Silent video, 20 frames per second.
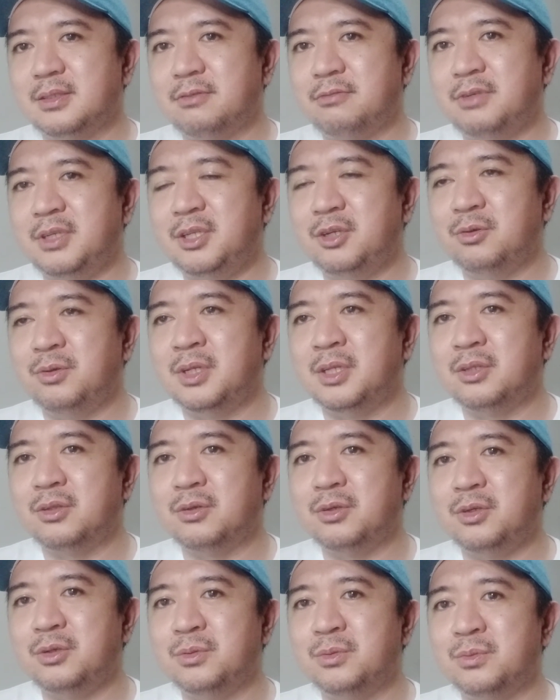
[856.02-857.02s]
video na to
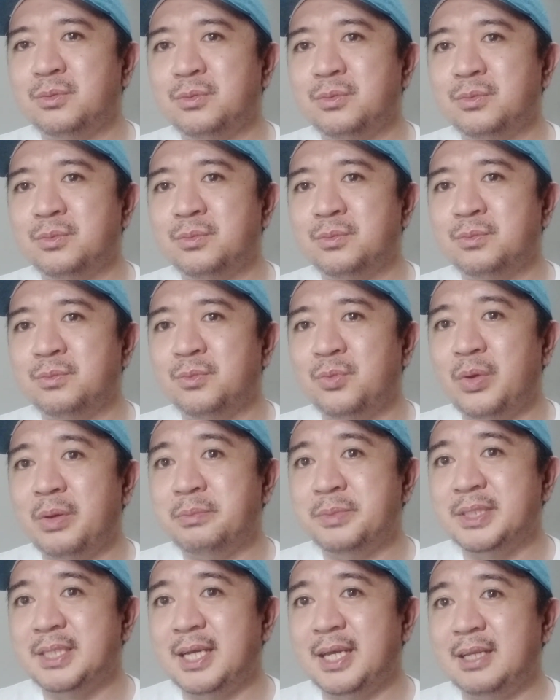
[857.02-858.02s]
yung
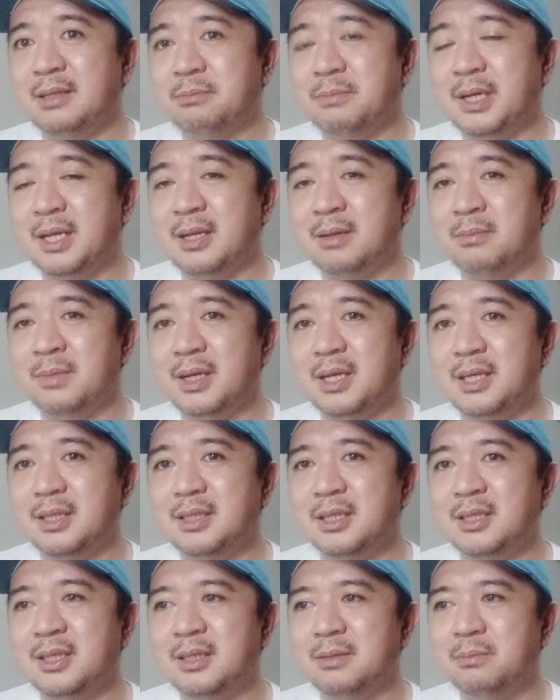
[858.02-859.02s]
website para
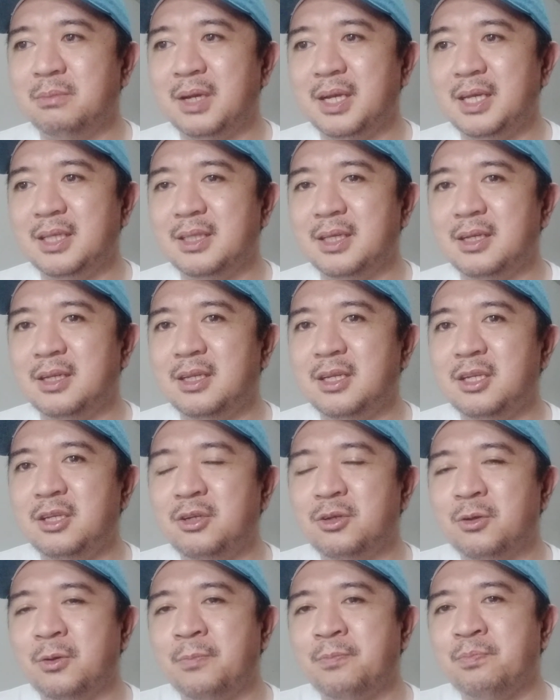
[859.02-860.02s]
makita rin
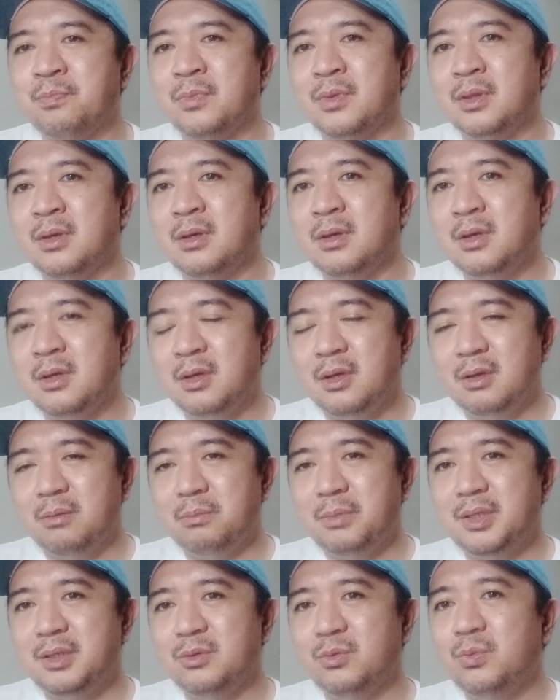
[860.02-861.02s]
ninyo.
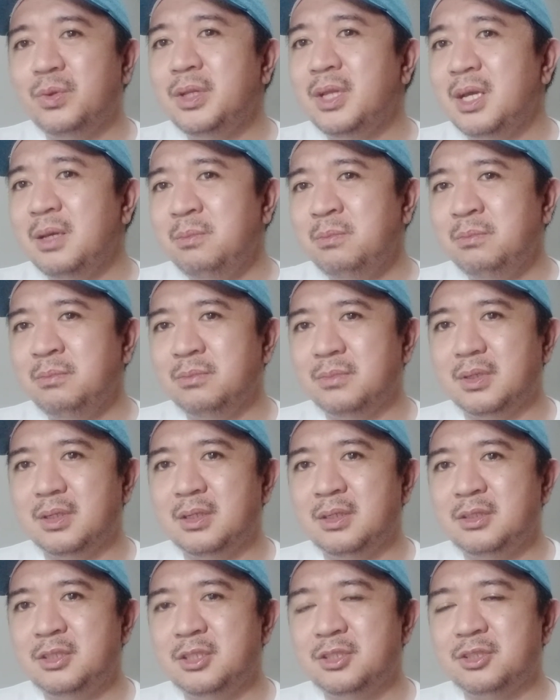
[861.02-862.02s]
But what I'm
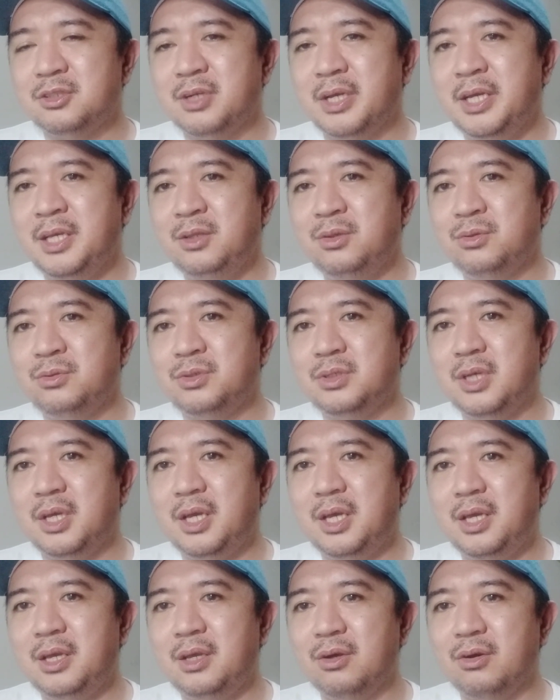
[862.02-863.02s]
just trying to
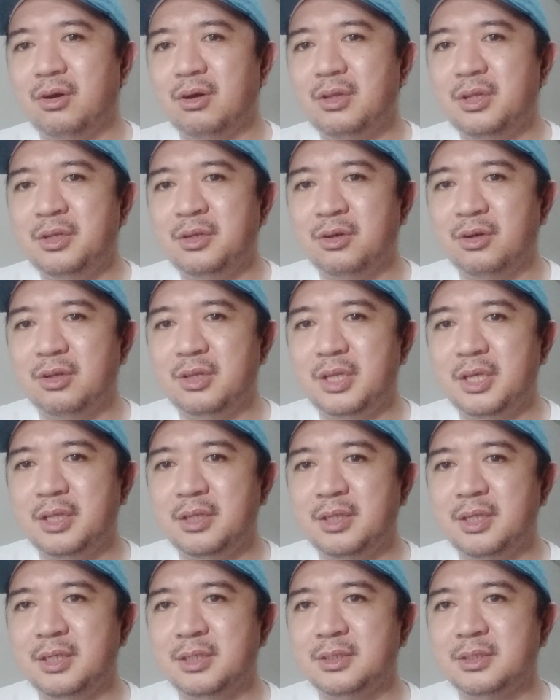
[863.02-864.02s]
say all in all in
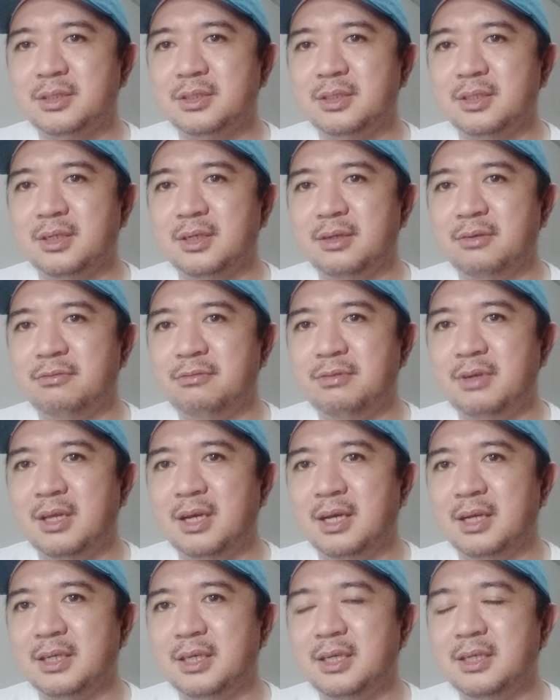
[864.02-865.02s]
this
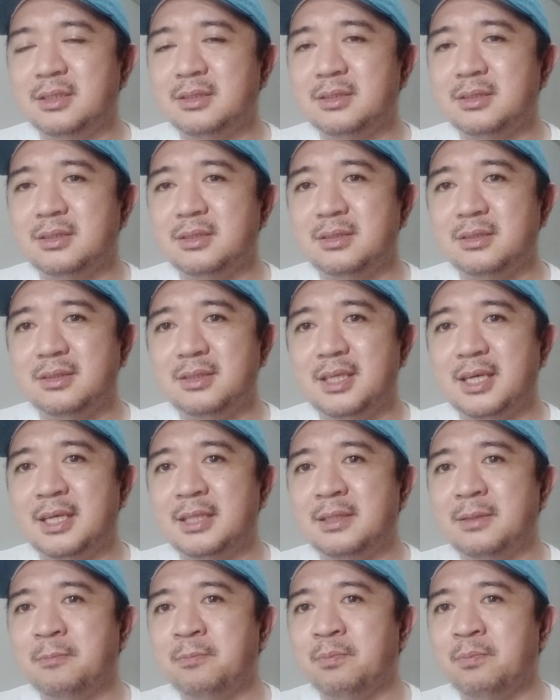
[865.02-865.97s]
vlog is that